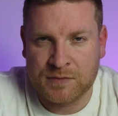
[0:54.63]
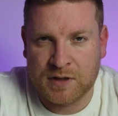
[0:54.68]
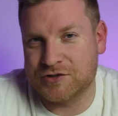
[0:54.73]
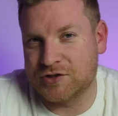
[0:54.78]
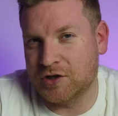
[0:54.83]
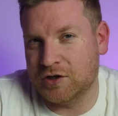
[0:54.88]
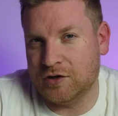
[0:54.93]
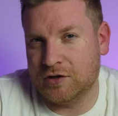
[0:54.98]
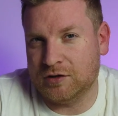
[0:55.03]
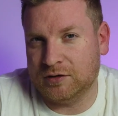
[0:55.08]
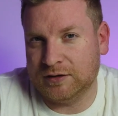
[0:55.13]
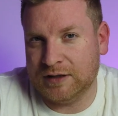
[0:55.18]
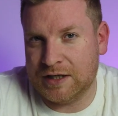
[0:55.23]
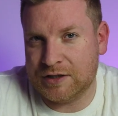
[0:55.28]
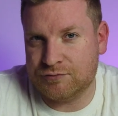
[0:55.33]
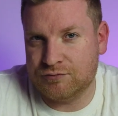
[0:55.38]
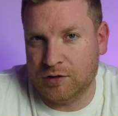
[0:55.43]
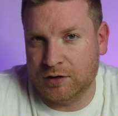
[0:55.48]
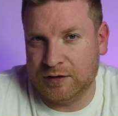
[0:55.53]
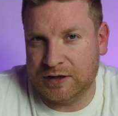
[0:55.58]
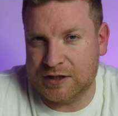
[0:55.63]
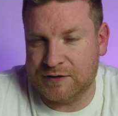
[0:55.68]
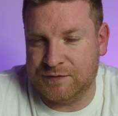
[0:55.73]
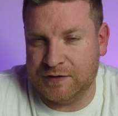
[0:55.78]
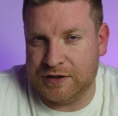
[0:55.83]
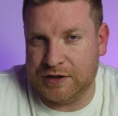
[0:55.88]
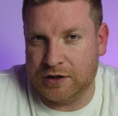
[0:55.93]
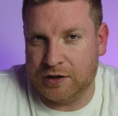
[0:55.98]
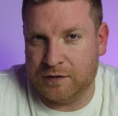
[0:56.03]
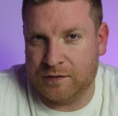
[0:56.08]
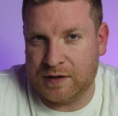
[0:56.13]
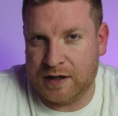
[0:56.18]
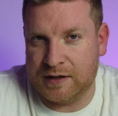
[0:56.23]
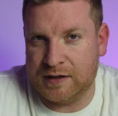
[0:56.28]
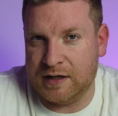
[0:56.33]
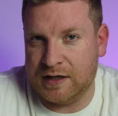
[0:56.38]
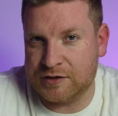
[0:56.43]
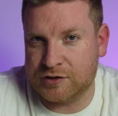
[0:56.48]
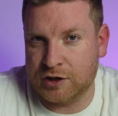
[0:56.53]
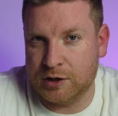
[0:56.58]
So let's roll this video
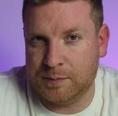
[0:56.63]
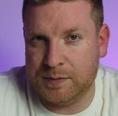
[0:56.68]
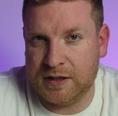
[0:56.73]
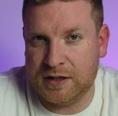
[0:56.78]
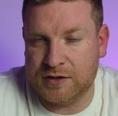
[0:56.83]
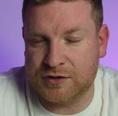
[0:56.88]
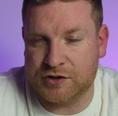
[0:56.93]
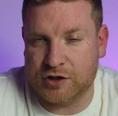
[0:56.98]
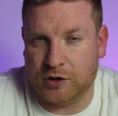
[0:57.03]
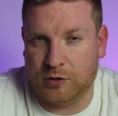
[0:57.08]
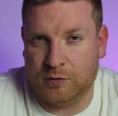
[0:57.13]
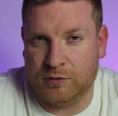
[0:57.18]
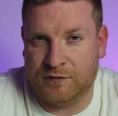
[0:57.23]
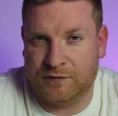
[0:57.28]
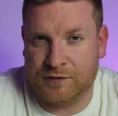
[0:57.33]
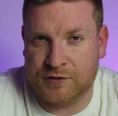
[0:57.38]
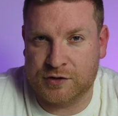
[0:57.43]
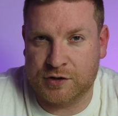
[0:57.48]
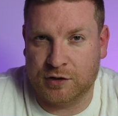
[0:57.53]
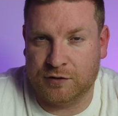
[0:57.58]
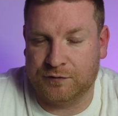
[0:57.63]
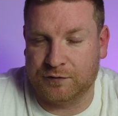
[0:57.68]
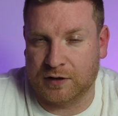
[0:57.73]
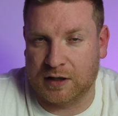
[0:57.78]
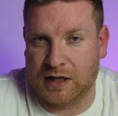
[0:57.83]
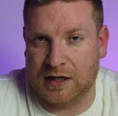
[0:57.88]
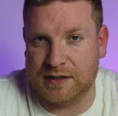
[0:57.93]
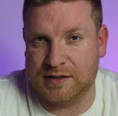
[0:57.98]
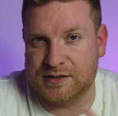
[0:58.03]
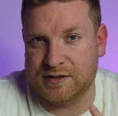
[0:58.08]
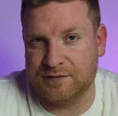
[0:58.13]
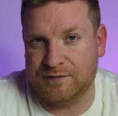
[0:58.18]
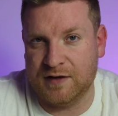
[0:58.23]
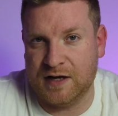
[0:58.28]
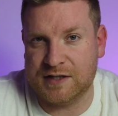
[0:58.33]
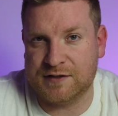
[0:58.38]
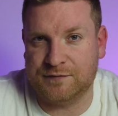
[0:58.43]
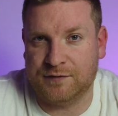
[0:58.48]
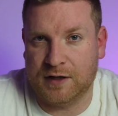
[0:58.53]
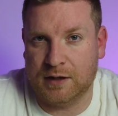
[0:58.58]
then. It's going to be in two, two flights.
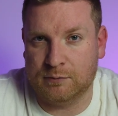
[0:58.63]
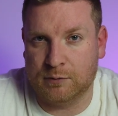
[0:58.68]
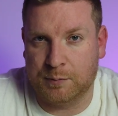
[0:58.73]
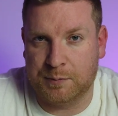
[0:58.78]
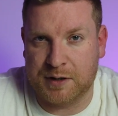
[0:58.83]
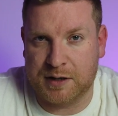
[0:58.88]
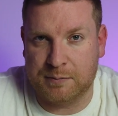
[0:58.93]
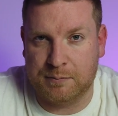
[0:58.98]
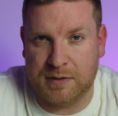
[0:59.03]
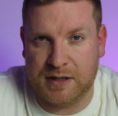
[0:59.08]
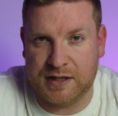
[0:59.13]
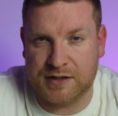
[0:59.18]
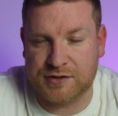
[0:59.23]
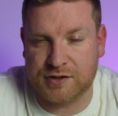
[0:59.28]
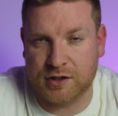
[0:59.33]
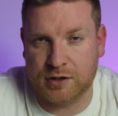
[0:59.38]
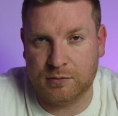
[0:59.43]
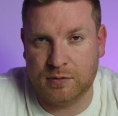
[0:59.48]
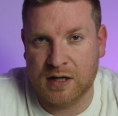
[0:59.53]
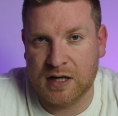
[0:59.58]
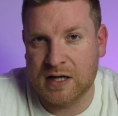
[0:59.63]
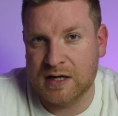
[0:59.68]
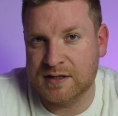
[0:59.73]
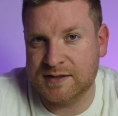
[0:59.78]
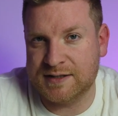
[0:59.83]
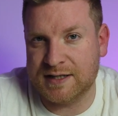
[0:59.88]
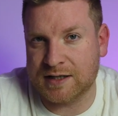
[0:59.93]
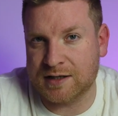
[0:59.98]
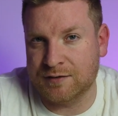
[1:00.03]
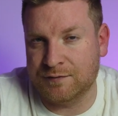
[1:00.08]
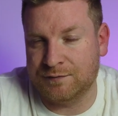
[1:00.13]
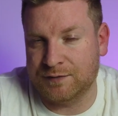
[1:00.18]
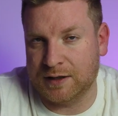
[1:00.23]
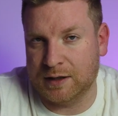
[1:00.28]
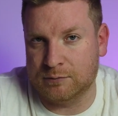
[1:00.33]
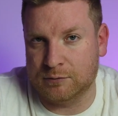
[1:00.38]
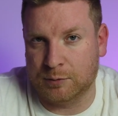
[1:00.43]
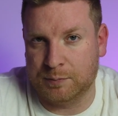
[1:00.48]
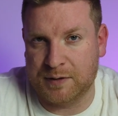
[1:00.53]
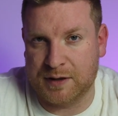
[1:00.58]
First flight will be the Mini two, second
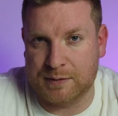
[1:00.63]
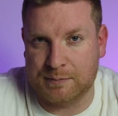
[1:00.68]
flight will